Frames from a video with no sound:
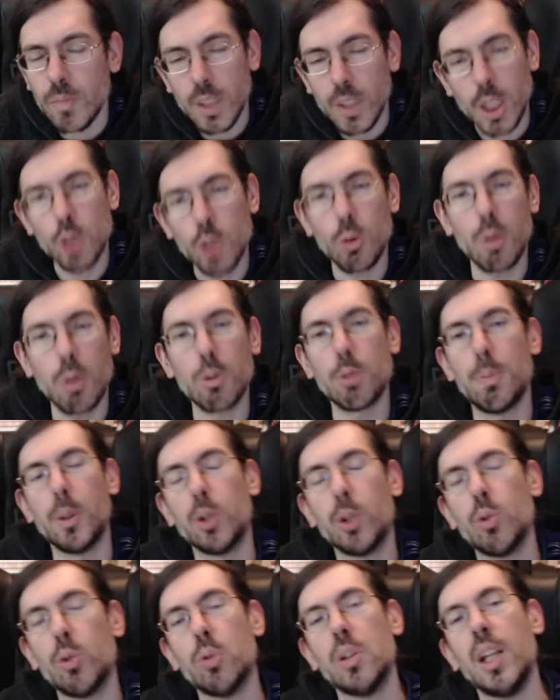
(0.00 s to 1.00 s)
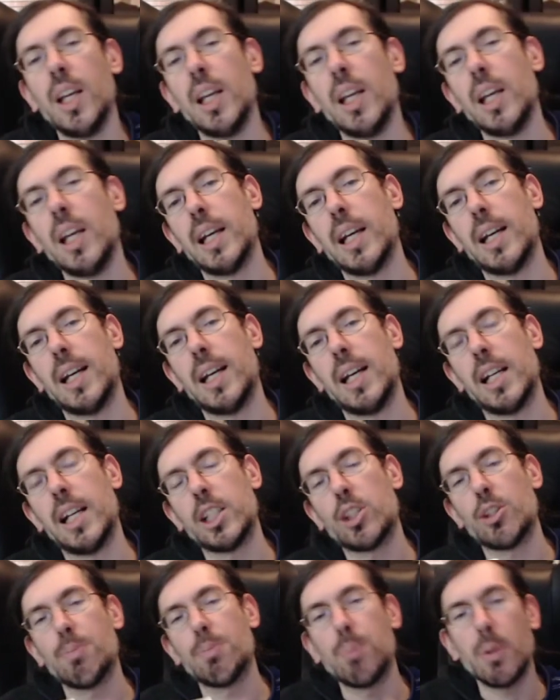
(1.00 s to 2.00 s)

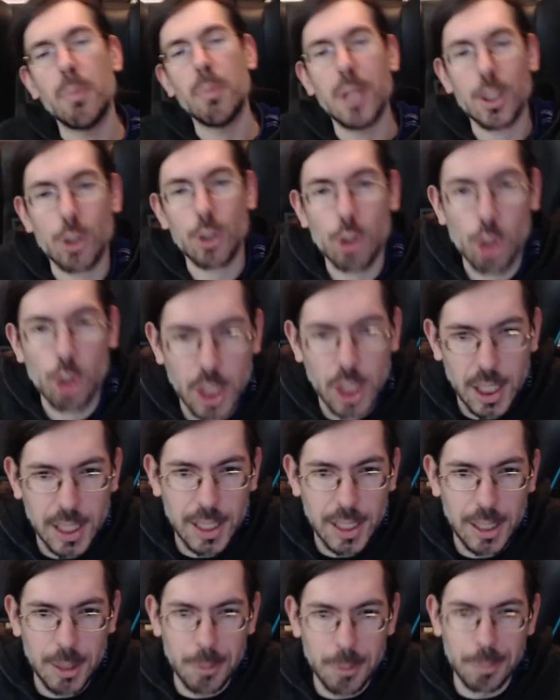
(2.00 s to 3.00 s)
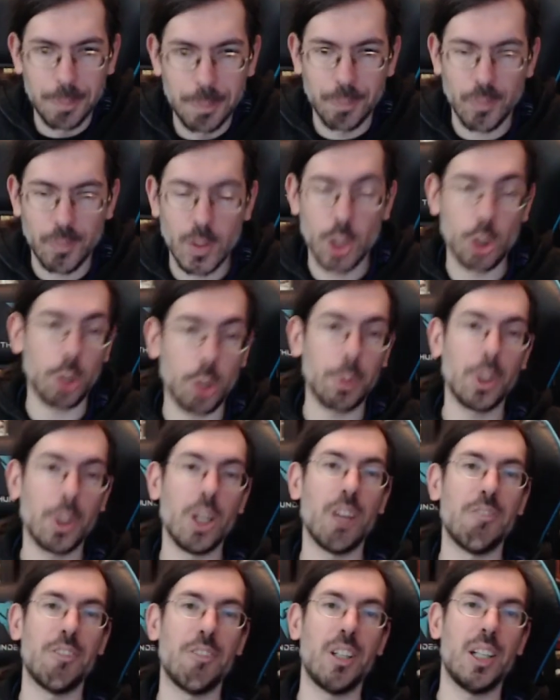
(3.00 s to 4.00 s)
It's pretty much the story
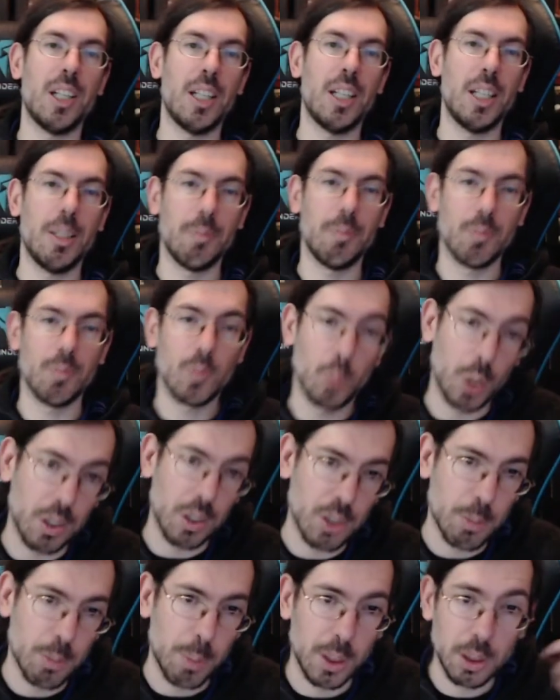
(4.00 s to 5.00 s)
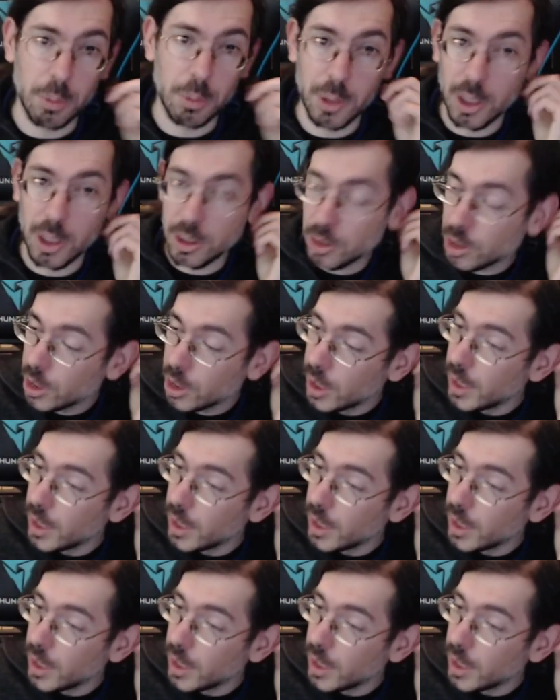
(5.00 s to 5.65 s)
of, well, spoiler alert.